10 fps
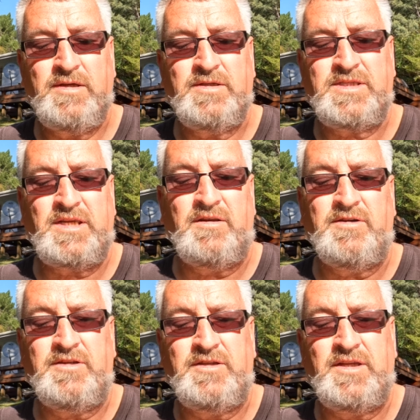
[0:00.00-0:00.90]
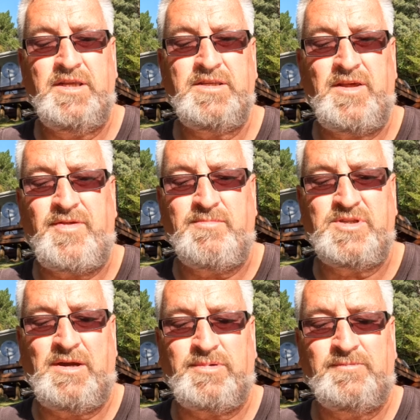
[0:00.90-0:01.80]
Satellite Internet a thumbs
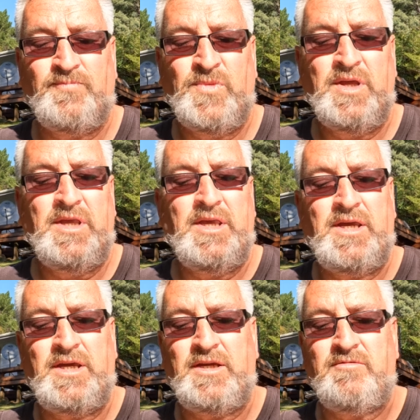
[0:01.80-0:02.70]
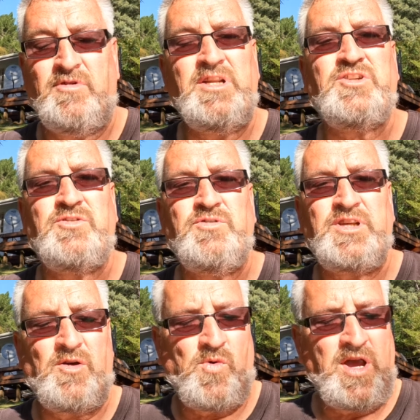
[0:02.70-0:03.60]
up. It really suits
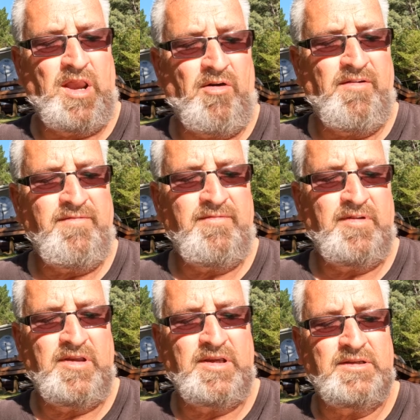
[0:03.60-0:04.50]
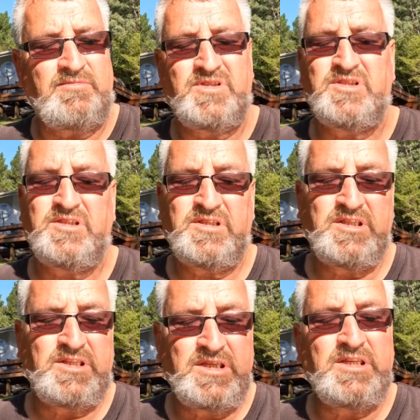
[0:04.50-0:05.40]
our way of life. It's
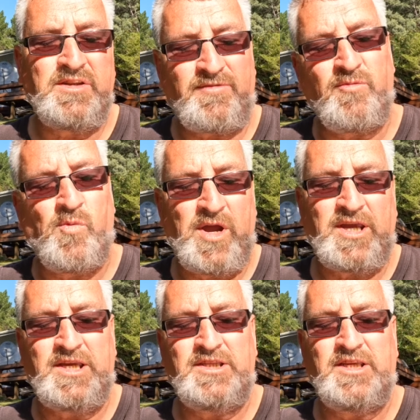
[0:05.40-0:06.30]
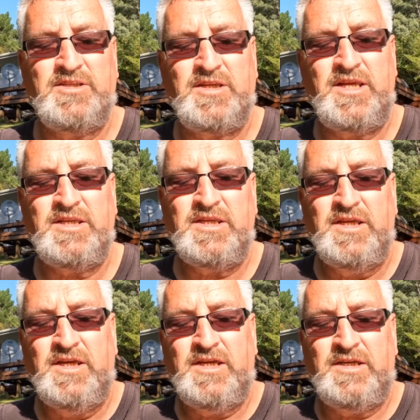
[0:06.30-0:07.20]
a different way of getting the internet,
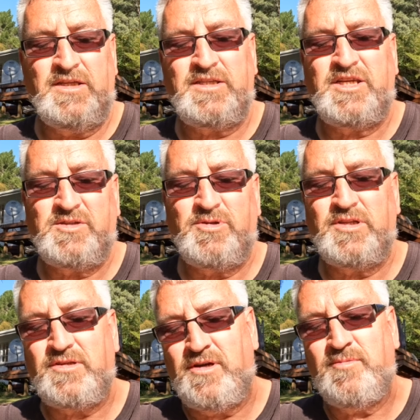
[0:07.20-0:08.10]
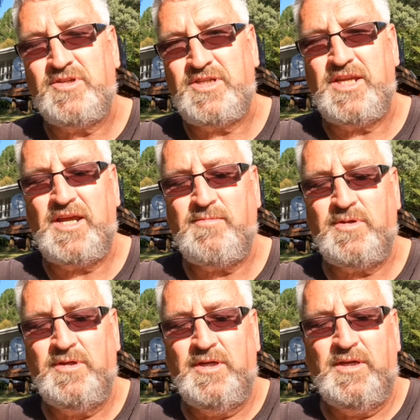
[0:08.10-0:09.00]
and it takes a bit of time to set up,
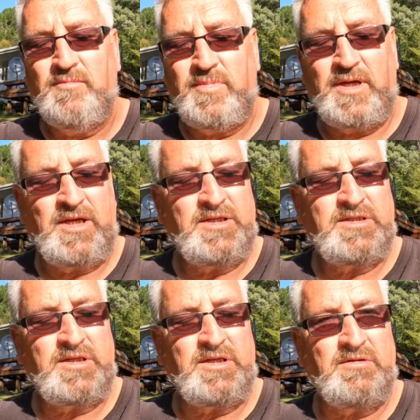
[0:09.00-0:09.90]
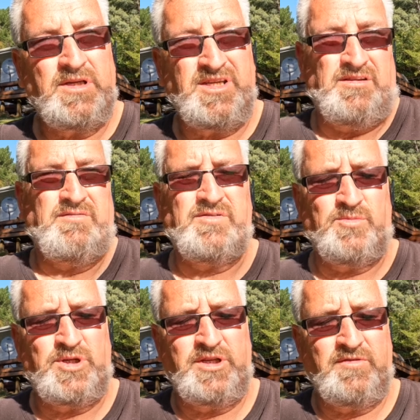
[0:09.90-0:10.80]
but hey, I've
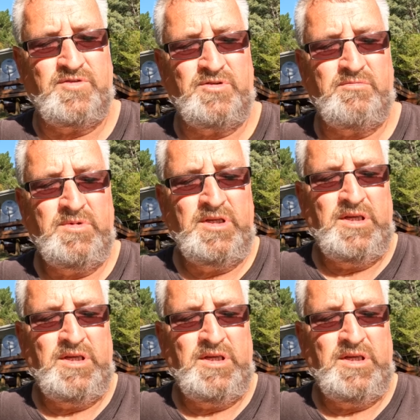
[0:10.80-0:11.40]
got plenty of time.